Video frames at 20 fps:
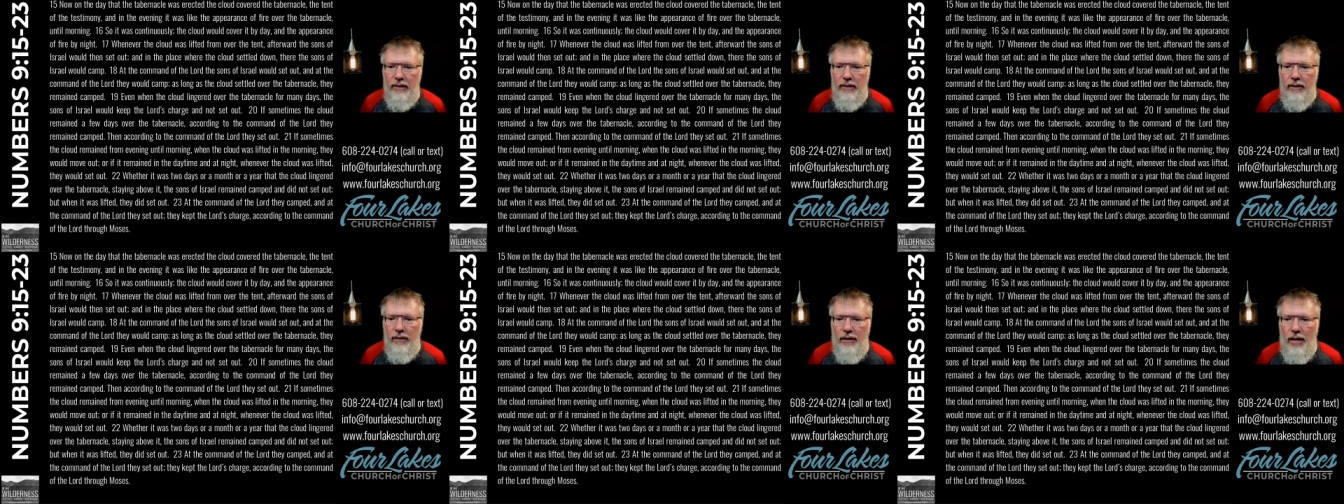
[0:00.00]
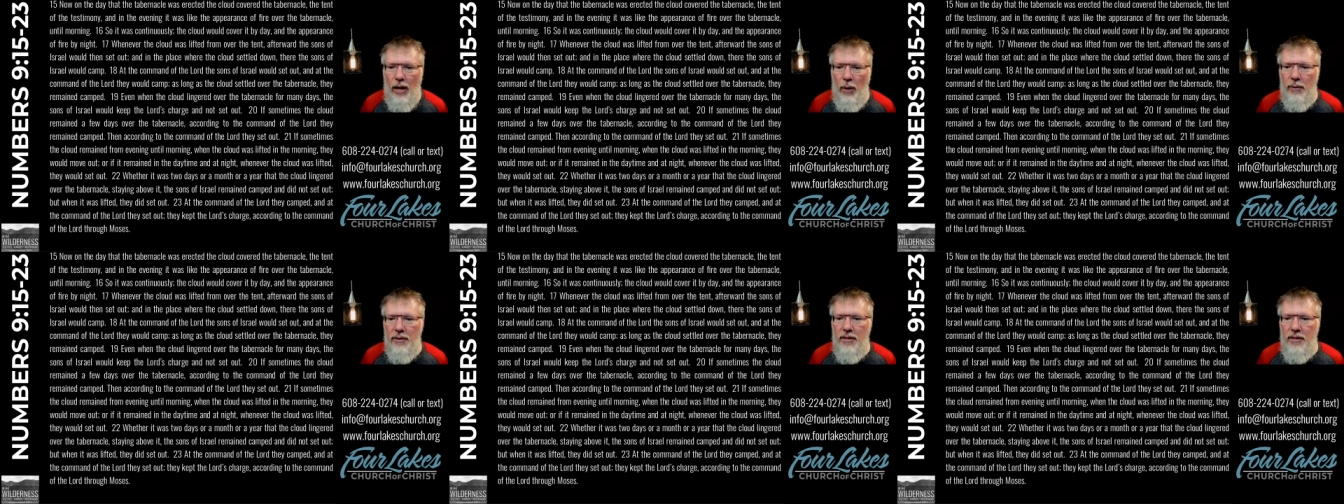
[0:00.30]

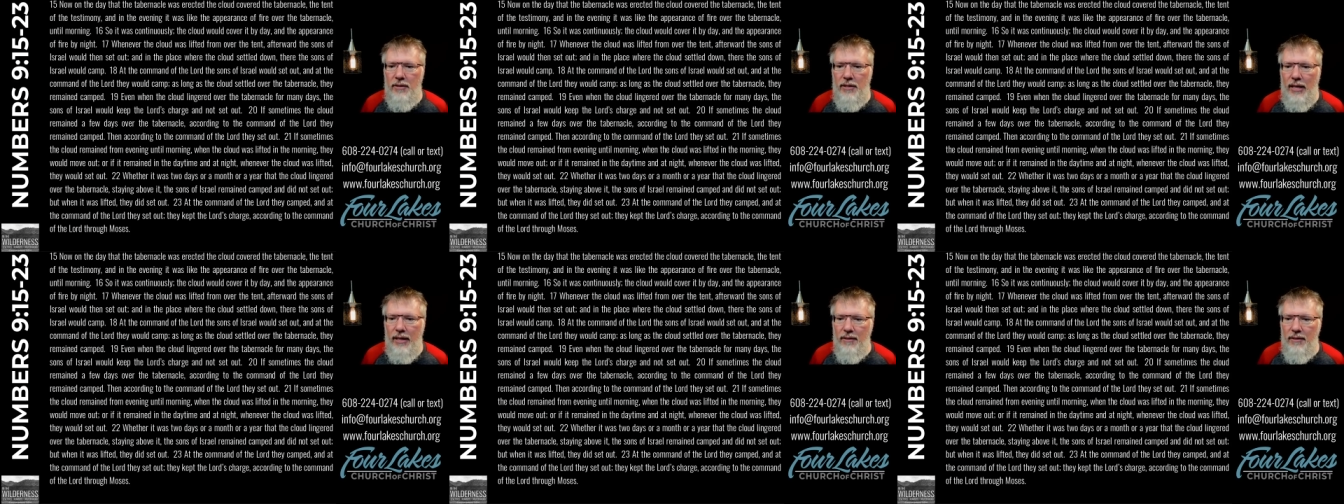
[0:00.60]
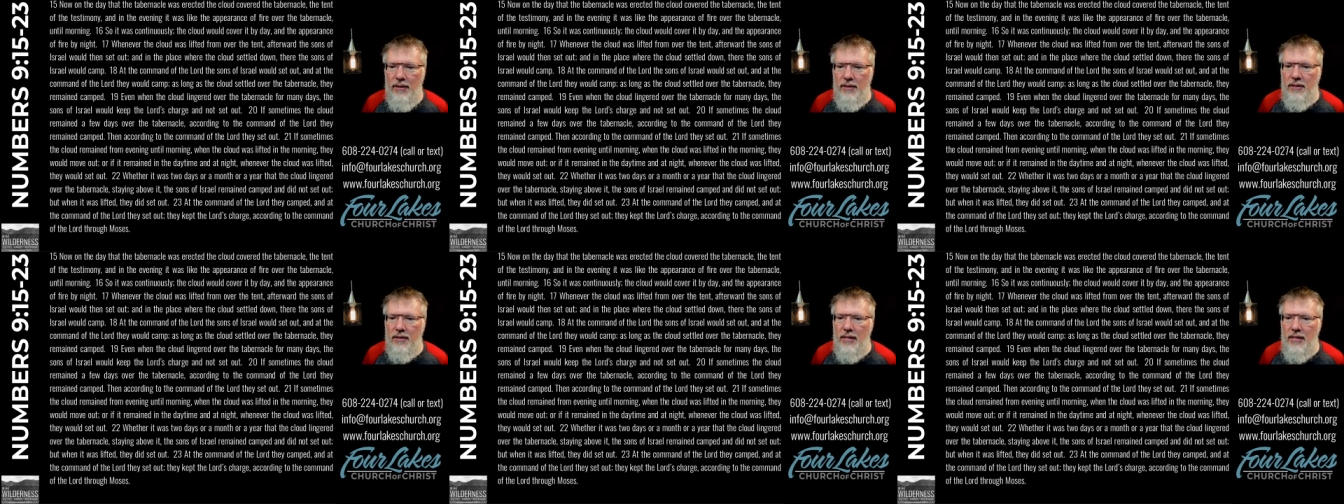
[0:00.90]
Now on the day
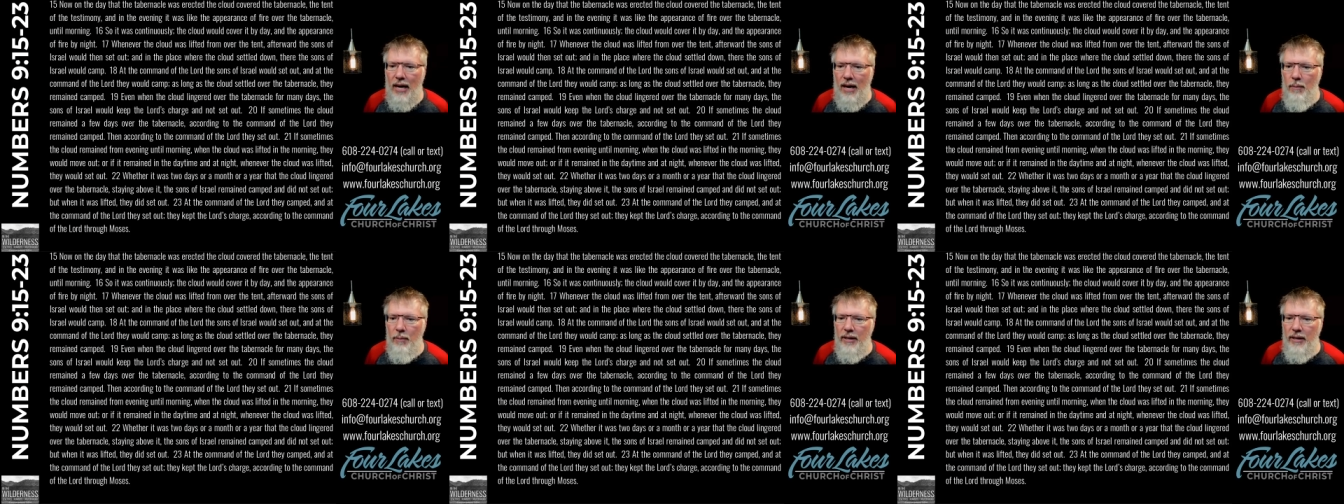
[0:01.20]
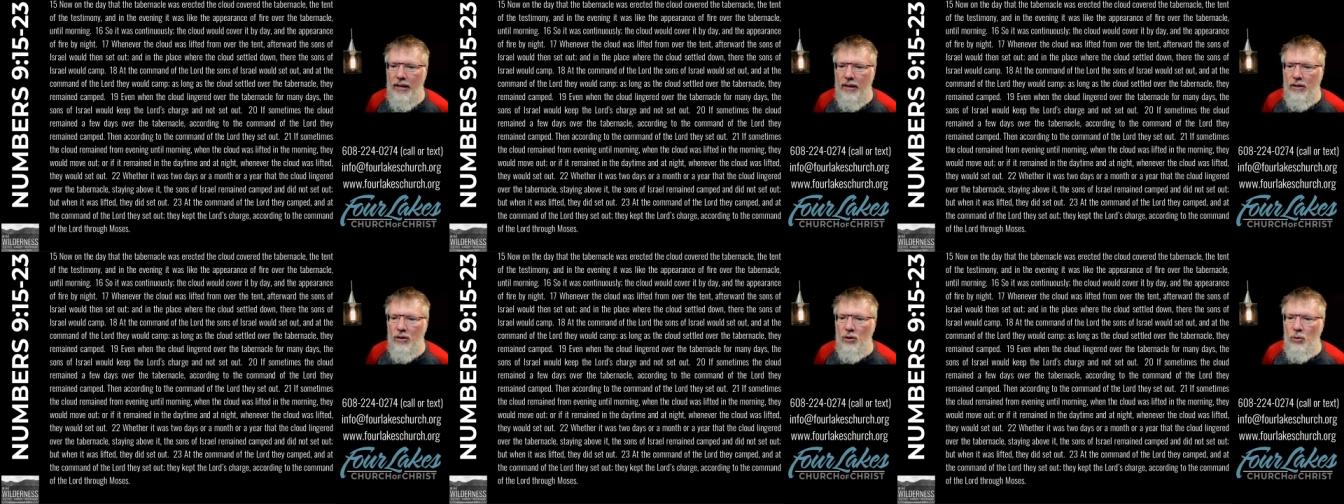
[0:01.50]
that the
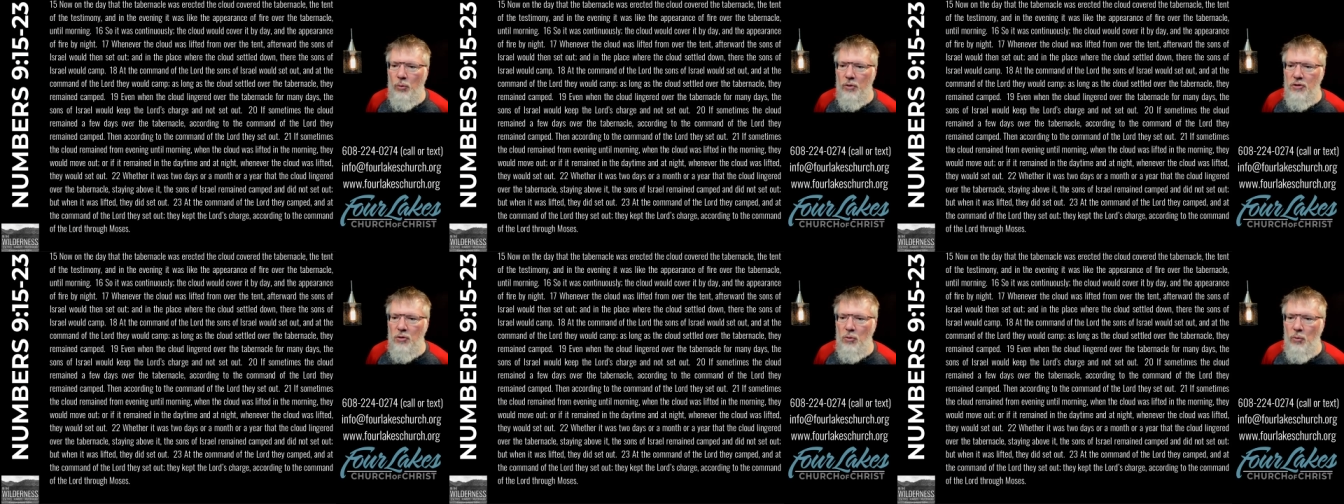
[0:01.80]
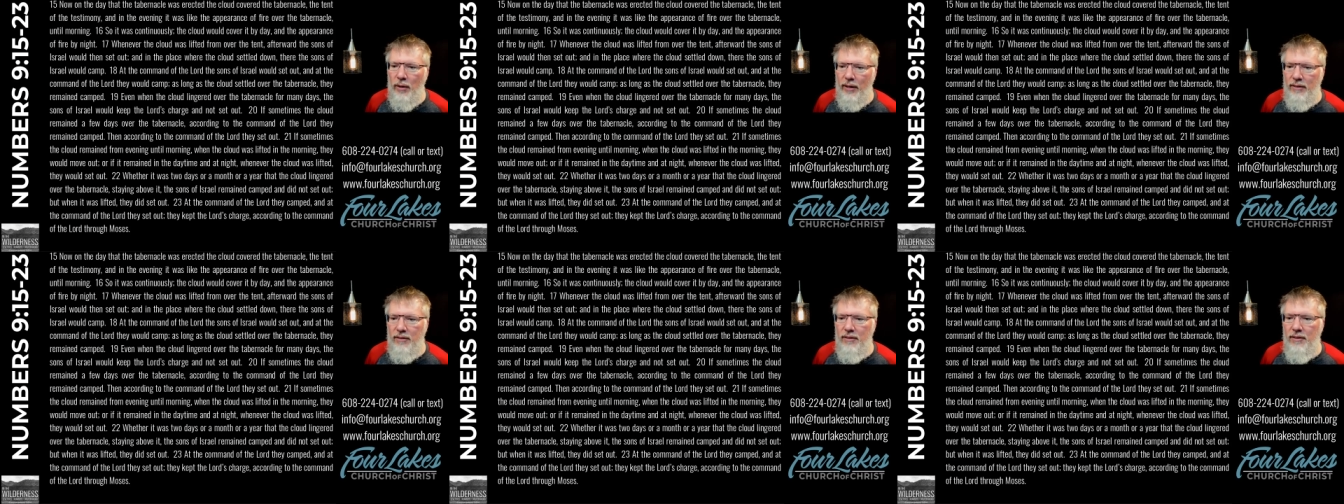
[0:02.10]
tabernacle was
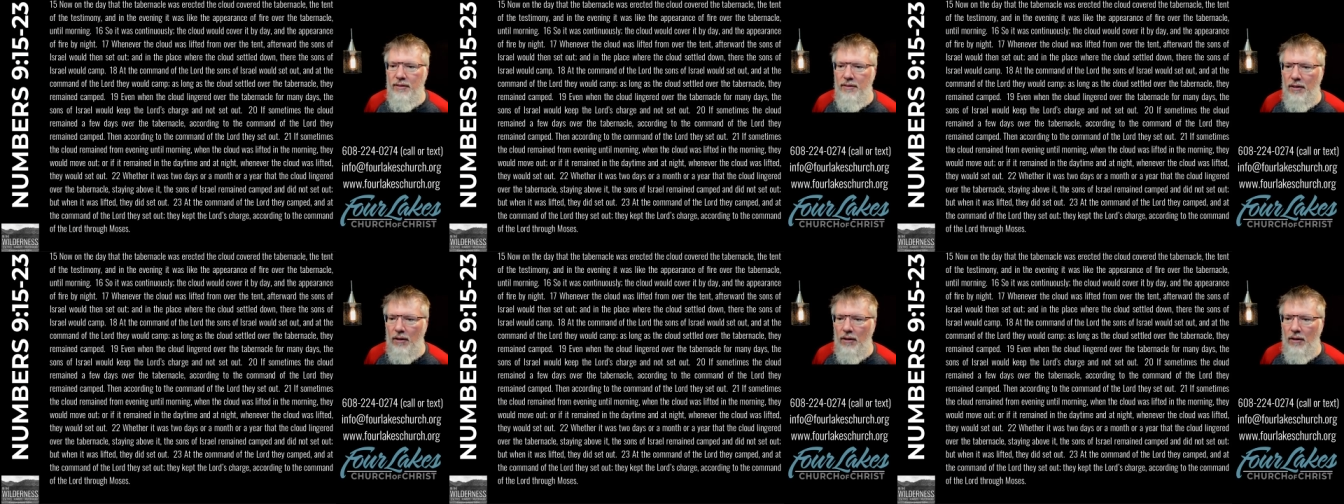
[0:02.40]
erected,